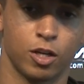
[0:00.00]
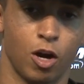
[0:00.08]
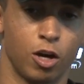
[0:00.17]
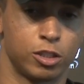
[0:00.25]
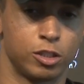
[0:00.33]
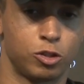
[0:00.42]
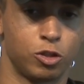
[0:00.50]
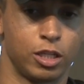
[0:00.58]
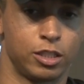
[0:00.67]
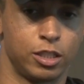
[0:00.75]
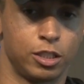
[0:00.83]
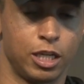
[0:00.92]
Carson's
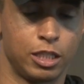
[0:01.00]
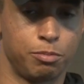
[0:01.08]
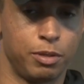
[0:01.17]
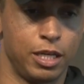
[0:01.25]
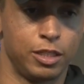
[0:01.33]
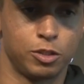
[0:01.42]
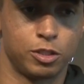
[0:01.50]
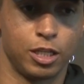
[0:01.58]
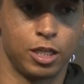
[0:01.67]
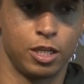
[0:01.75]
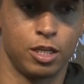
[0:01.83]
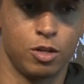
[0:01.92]
transition has been
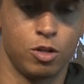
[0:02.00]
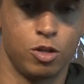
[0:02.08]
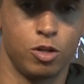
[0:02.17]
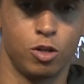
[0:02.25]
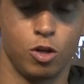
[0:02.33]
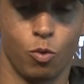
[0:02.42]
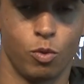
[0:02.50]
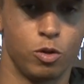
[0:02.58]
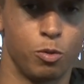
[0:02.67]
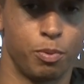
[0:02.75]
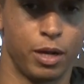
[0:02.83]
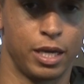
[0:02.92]
interesting. You, you, know, when
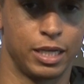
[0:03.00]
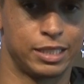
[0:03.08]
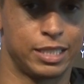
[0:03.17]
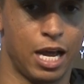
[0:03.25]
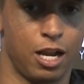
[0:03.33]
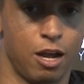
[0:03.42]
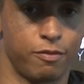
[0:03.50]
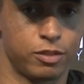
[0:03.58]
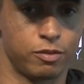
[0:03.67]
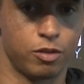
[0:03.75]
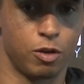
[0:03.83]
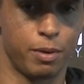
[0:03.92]
you play in a style offense,
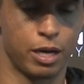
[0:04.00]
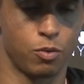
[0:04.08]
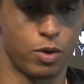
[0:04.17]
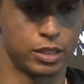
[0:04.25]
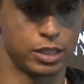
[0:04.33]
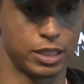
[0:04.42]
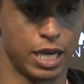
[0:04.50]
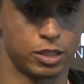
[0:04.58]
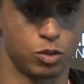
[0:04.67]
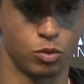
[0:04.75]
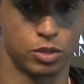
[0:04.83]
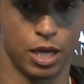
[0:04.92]
if you go back and watch his high
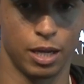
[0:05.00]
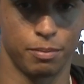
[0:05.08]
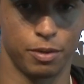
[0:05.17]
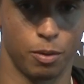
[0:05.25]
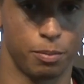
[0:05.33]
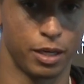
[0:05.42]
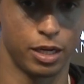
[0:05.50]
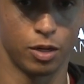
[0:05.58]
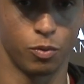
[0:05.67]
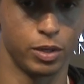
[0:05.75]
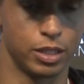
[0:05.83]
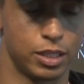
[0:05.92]
school tape, you know, playing in
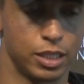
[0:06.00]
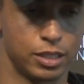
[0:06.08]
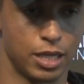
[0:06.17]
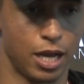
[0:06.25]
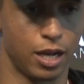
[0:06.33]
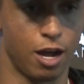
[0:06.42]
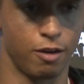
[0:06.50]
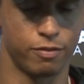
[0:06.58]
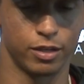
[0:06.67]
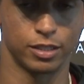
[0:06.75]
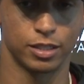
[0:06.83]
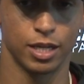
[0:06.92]
a wing T style
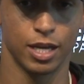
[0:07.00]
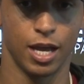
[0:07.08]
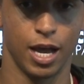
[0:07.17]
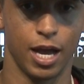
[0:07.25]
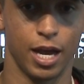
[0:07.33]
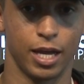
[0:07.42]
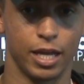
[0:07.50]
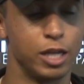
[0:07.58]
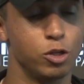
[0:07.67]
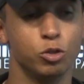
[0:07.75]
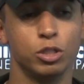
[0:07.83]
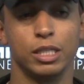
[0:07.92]
offense, uh,
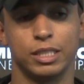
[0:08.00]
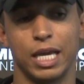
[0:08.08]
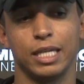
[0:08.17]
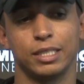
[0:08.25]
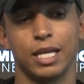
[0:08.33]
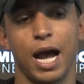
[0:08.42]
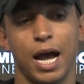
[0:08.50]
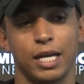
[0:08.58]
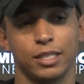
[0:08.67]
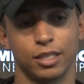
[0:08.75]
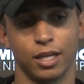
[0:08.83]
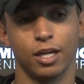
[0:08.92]
it usually takes
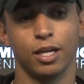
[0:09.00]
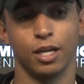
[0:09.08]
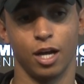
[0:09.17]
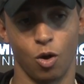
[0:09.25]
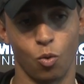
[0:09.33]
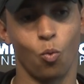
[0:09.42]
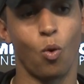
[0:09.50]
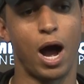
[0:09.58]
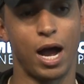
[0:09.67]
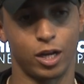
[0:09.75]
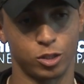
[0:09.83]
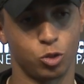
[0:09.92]
guys a
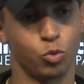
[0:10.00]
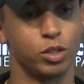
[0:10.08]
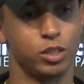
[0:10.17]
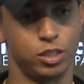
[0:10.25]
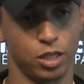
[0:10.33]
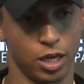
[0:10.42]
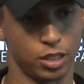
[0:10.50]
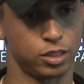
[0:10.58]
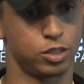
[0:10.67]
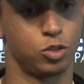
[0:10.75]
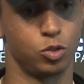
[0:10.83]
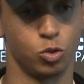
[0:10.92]
while to
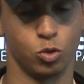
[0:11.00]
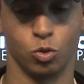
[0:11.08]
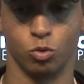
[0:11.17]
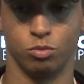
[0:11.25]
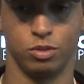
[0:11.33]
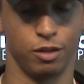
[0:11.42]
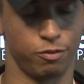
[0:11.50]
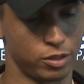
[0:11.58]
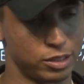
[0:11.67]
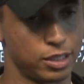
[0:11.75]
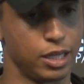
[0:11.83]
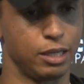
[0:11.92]
adjust to
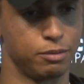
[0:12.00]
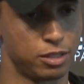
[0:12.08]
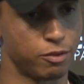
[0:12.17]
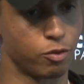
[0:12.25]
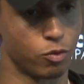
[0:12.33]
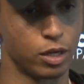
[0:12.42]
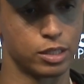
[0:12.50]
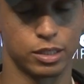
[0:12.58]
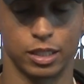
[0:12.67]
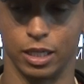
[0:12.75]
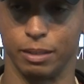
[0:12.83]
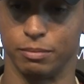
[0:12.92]
different schemes, different run
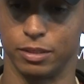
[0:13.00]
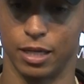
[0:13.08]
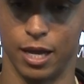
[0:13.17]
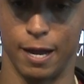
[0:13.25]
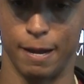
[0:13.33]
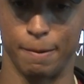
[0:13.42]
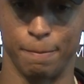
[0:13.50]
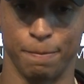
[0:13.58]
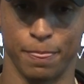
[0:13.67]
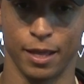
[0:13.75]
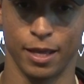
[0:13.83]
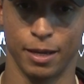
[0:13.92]
schemes. Um,
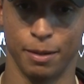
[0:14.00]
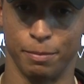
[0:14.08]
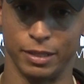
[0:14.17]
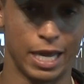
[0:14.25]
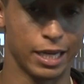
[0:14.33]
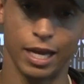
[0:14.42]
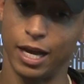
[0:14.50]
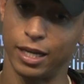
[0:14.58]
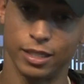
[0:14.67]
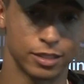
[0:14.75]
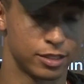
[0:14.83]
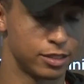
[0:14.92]
but that guy
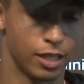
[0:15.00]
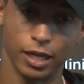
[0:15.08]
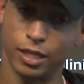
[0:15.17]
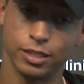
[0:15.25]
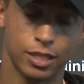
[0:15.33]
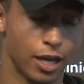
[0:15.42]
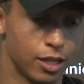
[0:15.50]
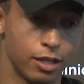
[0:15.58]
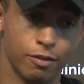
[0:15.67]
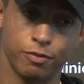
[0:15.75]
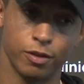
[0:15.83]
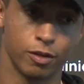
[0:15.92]
is like he's got a
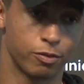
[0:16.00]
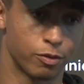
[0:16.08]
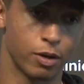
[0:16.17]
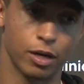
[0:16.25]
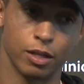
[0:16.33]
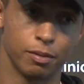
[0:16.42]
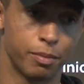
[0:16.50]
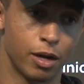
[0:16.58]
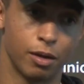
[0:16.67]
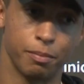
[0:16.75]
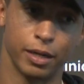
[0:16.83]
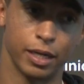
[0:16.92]
good feel for running the
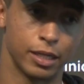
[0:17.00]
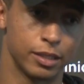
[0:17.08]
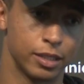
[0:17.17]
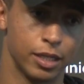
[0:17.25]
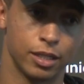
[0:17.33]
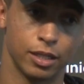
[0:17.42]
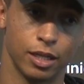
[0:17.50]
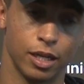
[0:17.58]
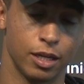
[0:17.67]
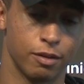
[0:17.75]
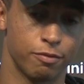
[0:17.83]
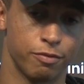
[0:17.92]
ball, man. He can
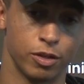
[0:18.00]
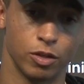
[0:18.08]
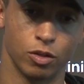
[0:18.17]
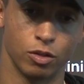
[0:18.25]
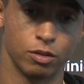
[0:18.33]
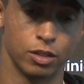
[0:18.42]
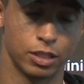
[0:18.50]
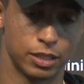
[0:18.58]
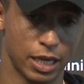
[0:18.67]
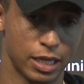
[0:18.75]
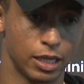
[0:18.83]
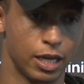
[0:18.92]
he can feel the
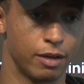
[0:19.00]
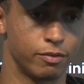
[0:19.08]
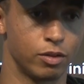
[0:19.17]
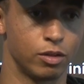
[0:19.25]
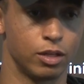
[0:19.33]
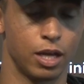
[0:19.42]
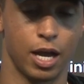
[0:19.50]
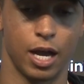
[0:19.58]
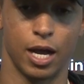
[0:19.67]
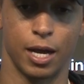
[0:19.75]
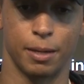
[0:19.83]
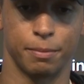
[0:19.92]
second level.
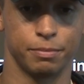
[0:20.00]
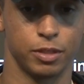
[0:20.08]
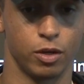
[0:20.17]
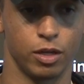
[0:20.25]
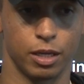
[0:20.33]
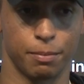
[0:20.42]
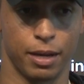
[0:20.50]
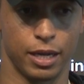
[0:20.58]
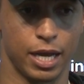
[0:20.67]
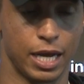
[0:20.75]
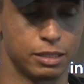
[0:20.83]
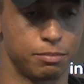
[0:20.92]
Um, you know, he can make
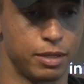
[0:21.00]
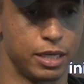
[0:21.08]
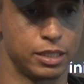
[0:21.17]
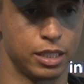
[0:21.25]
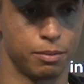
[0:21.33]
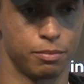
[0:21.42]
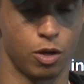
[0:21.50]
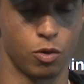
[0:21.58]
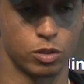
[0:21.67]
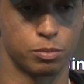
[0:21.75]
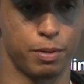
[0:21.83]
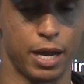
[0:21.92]
guys miss. He can
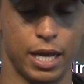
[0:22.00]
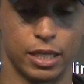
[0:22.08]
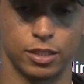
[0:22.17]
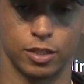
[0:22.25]
lower his pads.